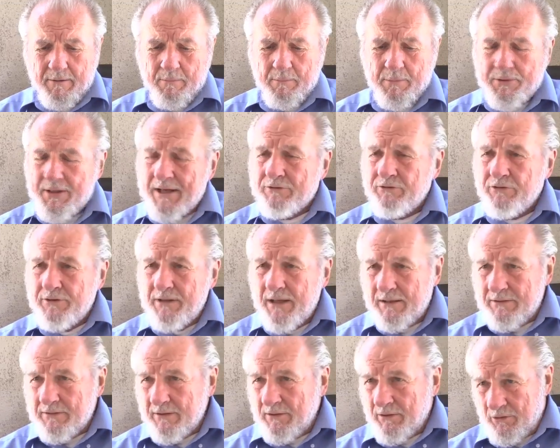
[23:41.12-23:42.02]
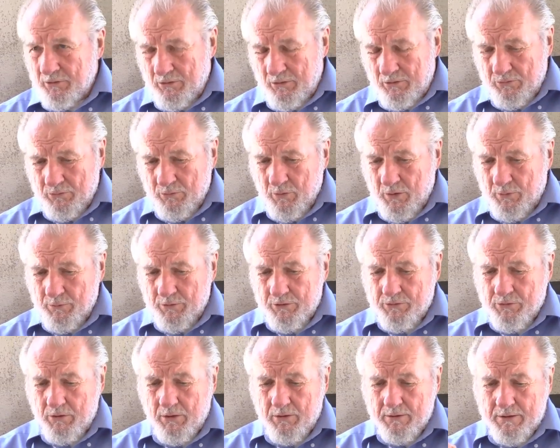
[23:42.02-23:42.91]
But that's not alone what we're
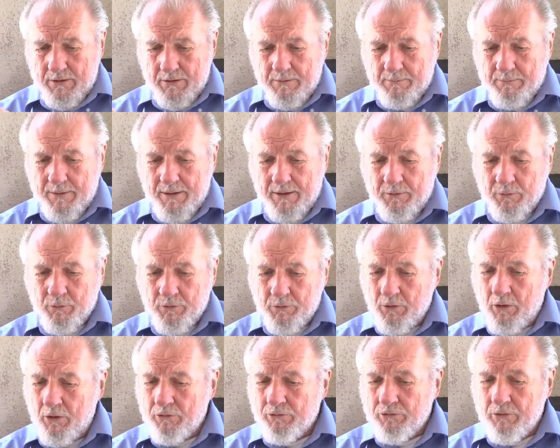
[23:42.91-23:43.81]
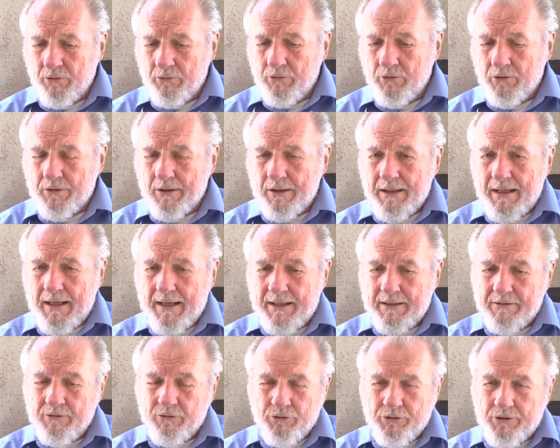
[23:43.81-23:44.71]
talking about. We're also looking
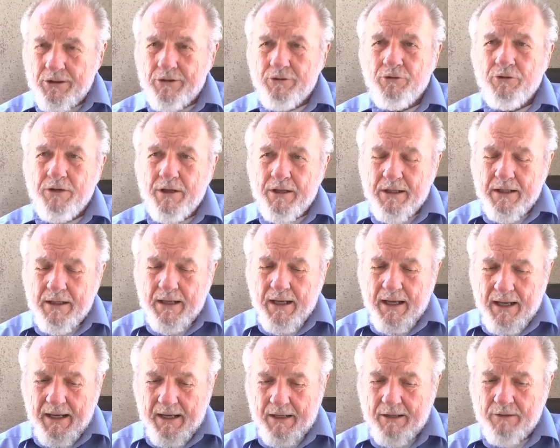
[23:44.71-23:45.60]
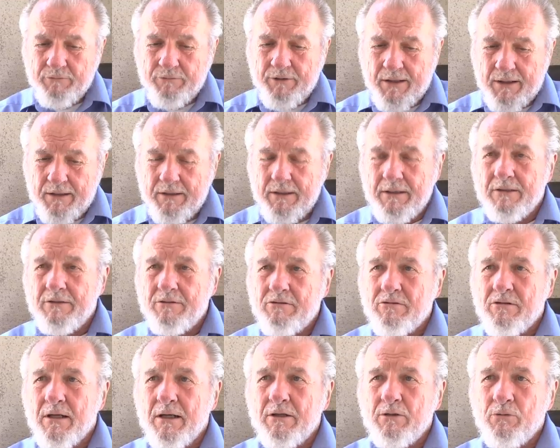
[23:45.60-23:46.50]
at, did they have any
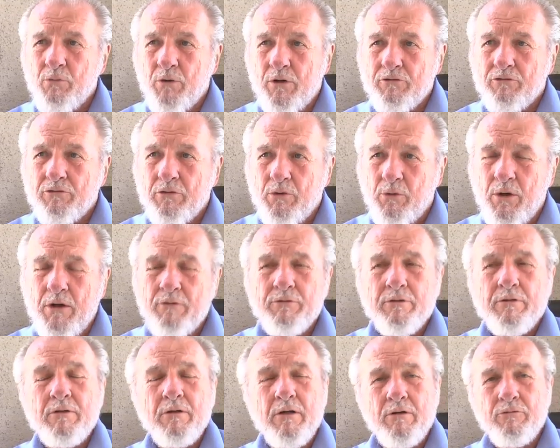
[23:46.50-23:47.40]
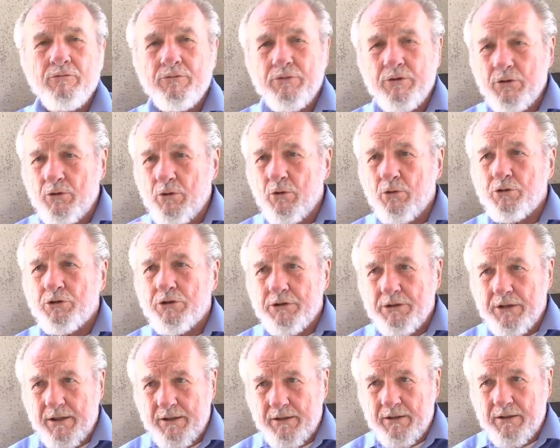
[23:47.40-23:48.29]
intent whatsoever of
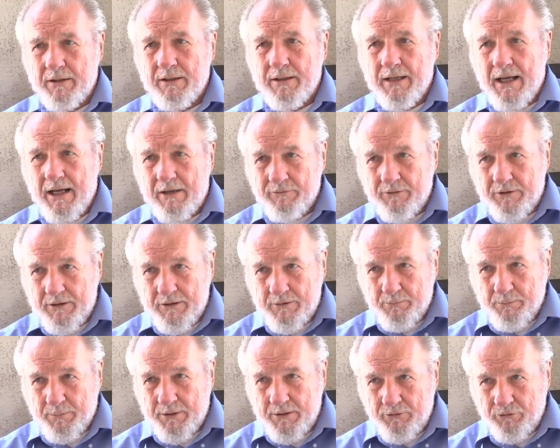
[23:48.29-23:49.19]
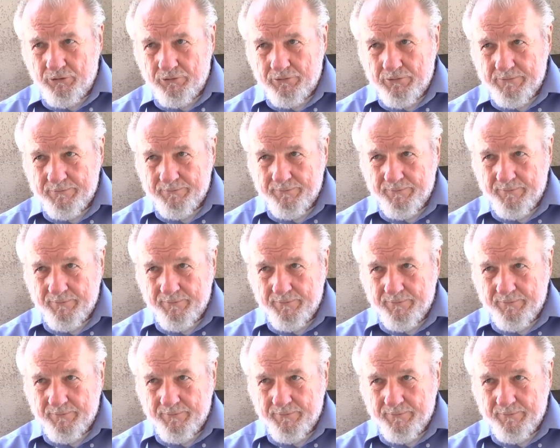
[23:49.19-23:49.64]
negotiating and having a peace